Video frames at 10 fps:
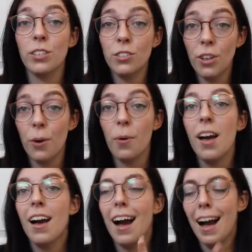So
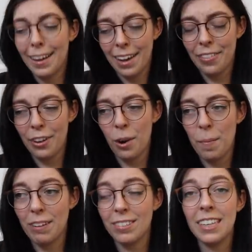I got there
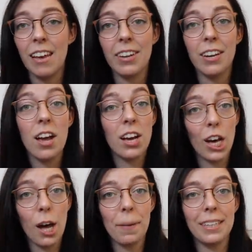about 7,
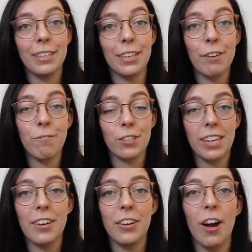got my ticket for
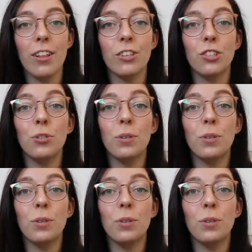$10.